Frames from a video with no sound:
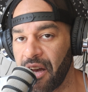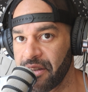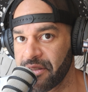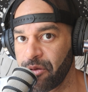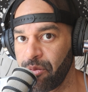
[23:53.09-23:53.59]

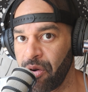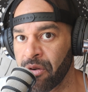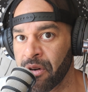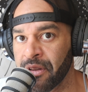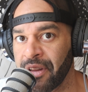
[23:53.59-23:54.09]
hustle
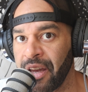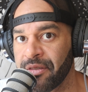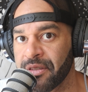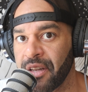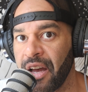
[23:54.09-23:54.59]
porn
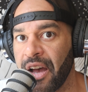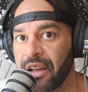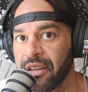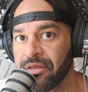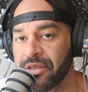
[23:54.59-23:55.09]

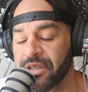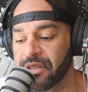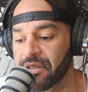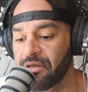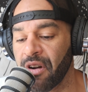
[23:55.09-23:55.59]
lifestyle of
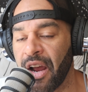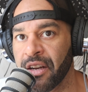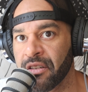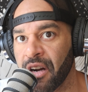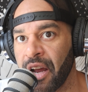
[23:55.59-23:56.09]
it's just
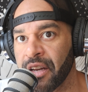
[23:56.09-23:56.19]
grind,